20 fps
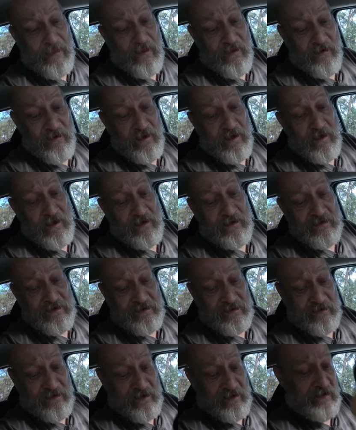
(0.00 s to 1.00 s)
yeah,
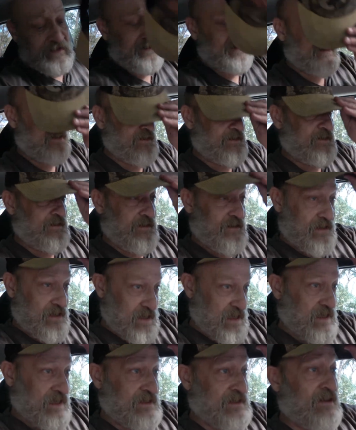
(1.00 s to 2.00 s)
it's, uh,
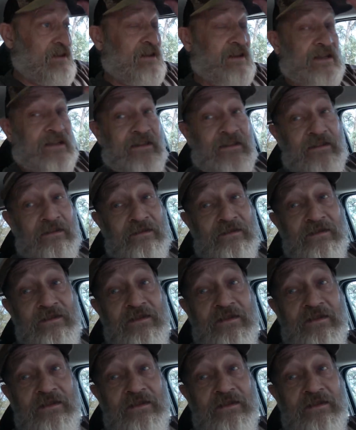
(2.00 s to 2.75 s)
it's hot in here.